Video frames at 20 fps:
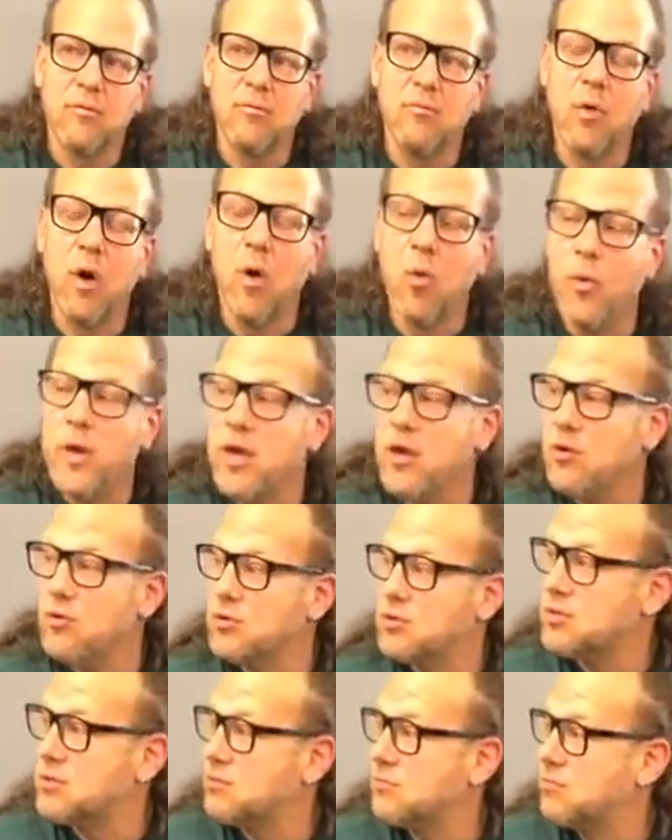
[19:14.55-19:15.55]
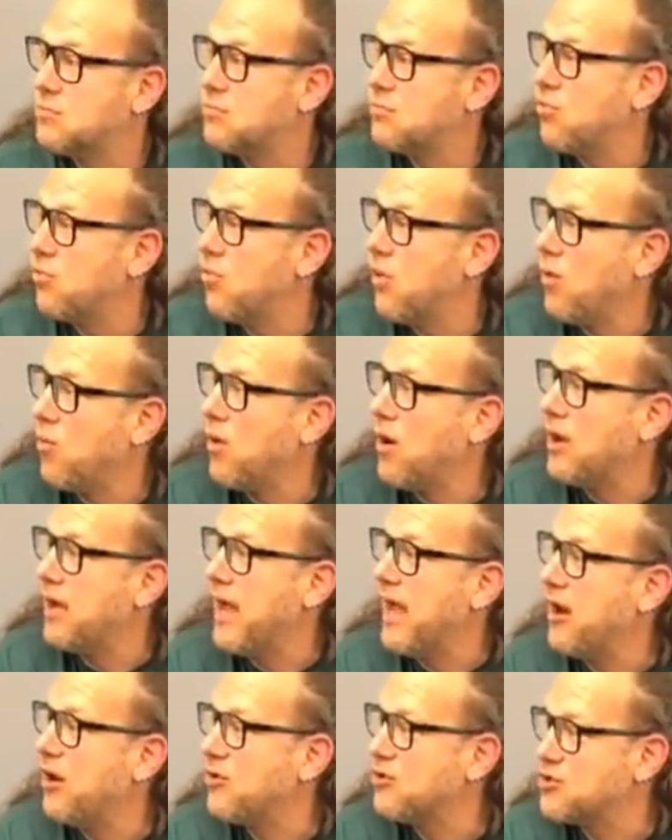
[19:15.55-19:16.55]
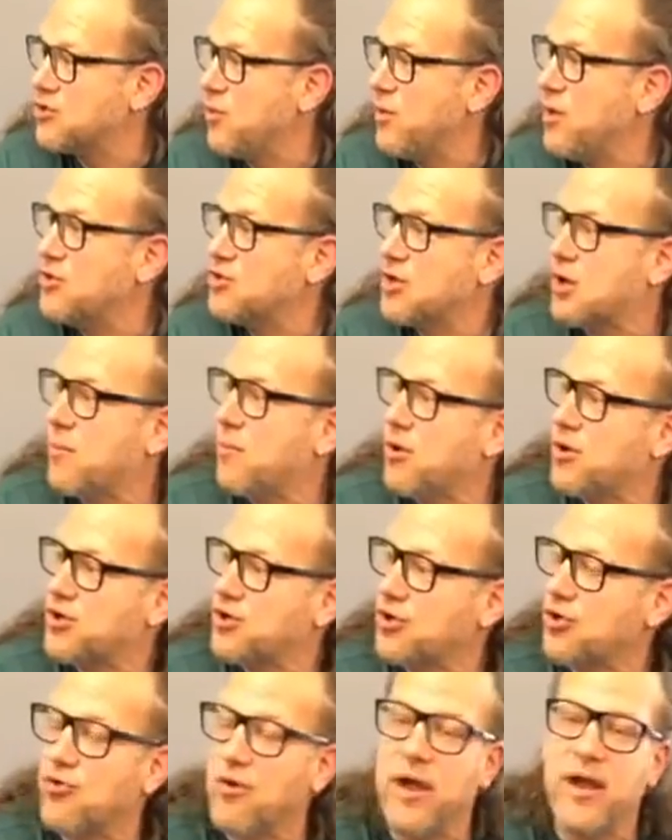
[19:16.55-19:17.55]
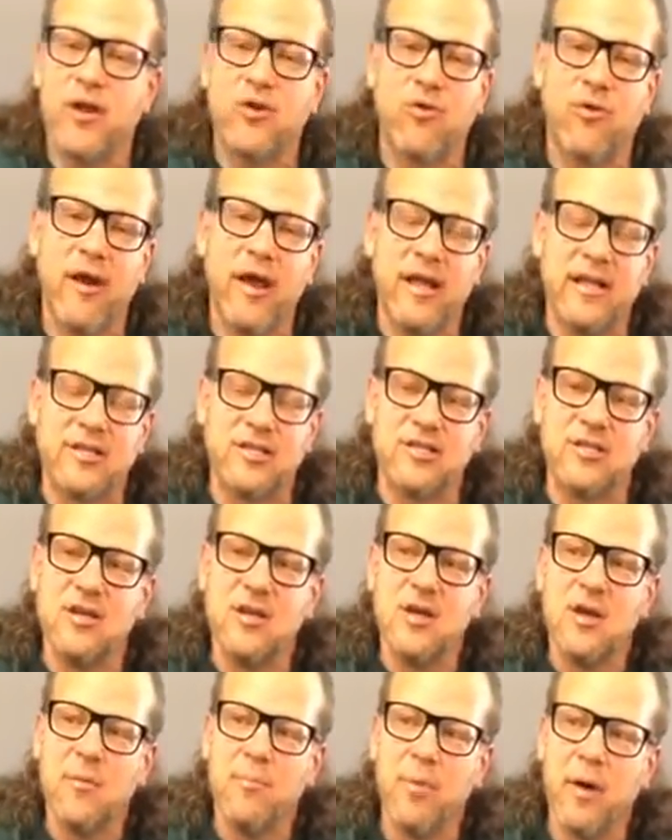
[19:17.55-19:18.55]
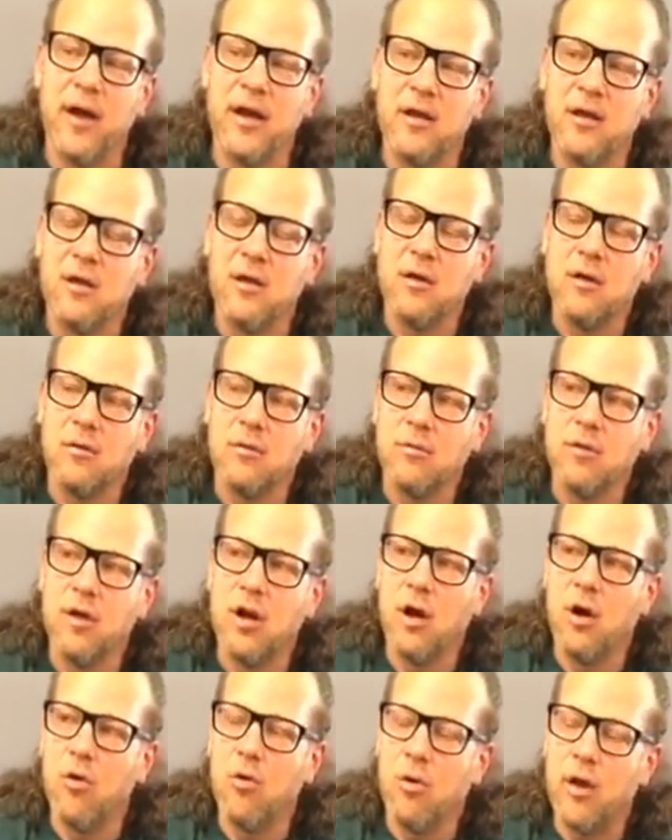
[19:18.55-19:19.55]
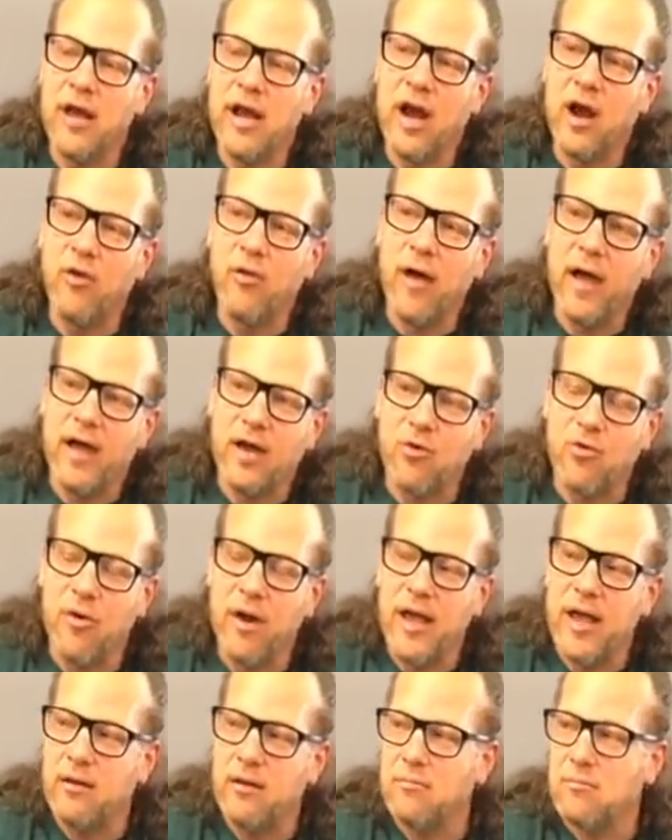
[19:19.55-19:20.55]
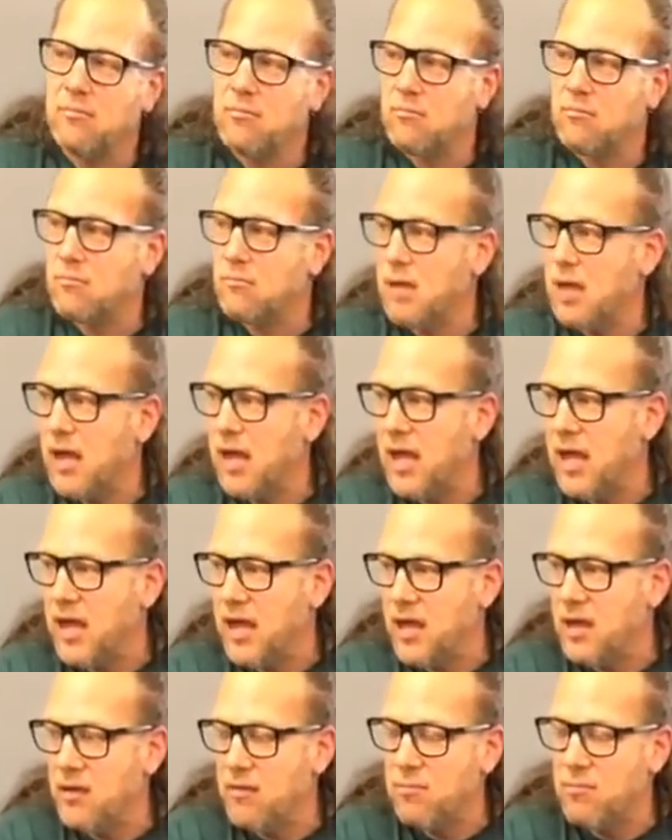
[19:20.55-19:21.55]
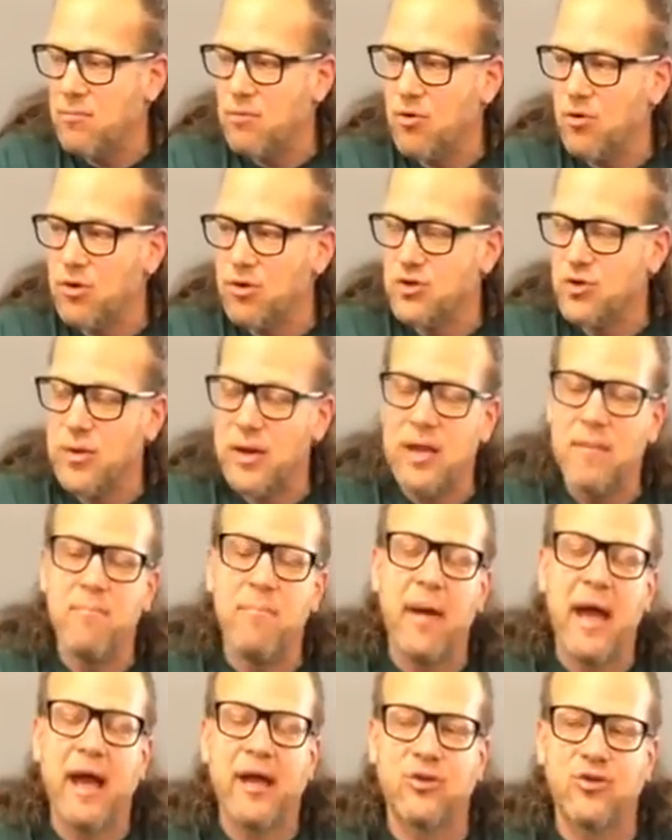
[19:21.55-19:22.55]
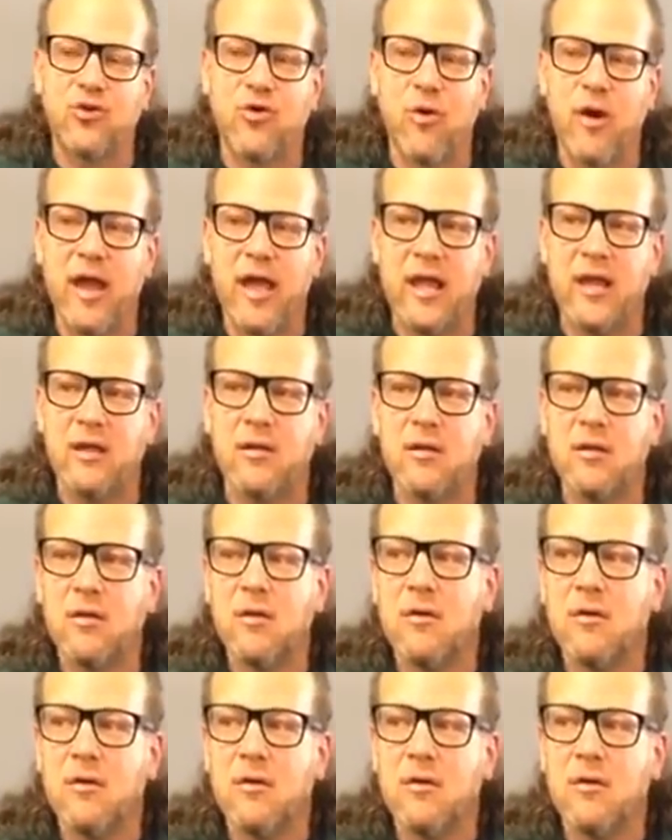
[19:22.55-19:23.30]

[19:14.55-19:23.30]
Well, we use, well, we're a kennel, so we use commercial grade crates. But, you know, an airline crate, a you can do an impact crate,